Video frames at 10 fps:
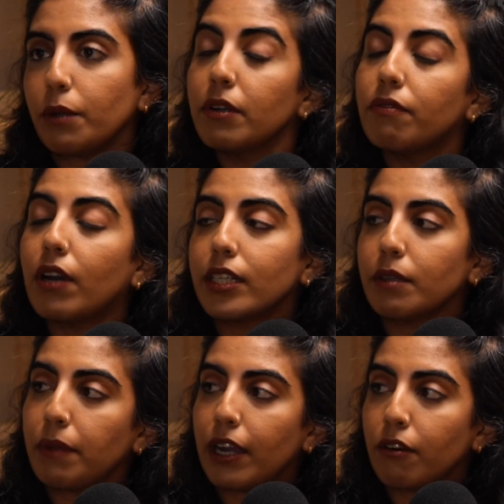
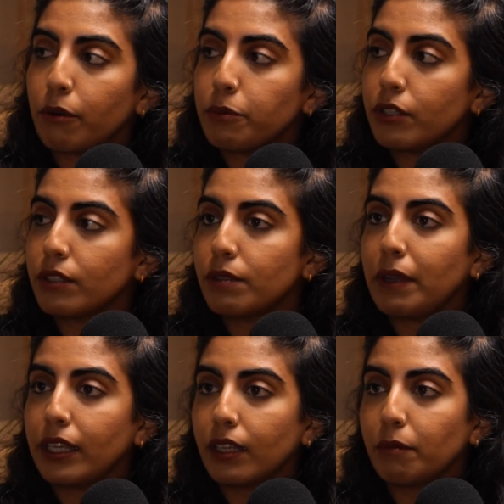providing better options,
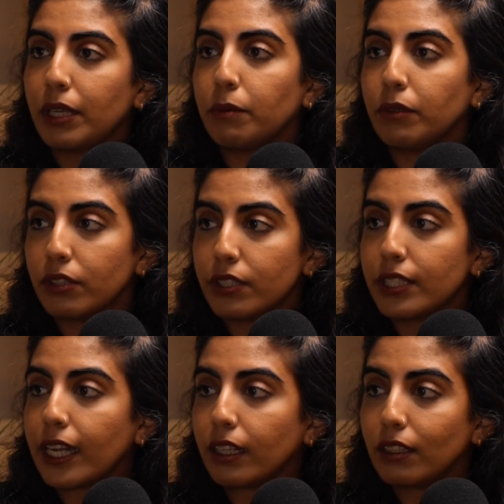making people
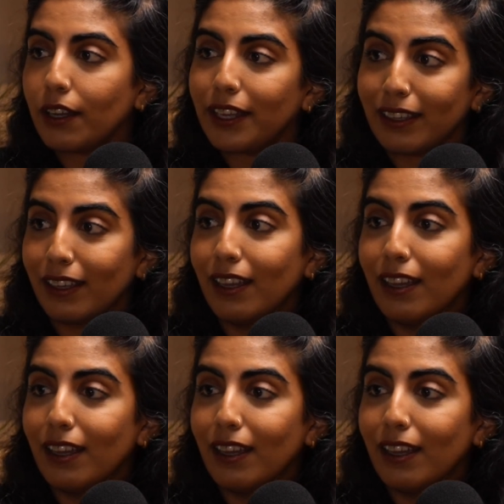understand, like,